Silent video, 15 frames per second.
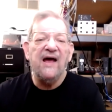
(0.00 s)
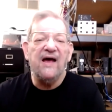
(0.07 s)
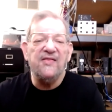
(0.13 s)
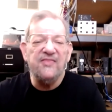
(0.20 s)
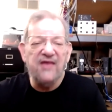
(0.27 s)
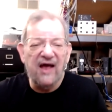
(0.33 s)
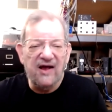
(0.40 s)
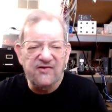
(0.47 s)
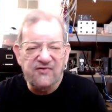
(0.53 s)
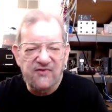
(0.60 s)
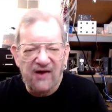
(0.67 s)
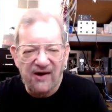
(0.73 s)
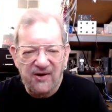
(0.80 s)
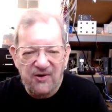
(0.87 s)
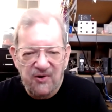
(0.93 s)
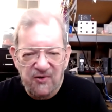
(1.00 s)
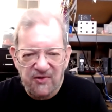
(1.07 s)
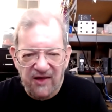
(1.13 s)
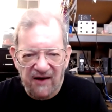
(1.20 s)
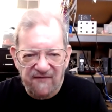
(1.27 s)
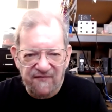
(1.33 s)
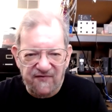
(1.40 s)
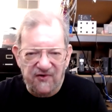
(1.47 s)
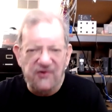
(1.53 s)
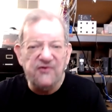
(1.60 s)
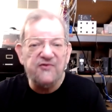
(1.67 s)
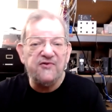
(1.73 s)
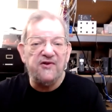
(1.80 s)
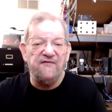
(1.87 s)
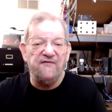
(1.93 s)
And that's how you do that
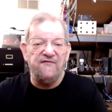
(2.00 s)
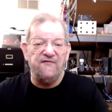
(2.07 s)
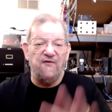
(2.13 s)
first of the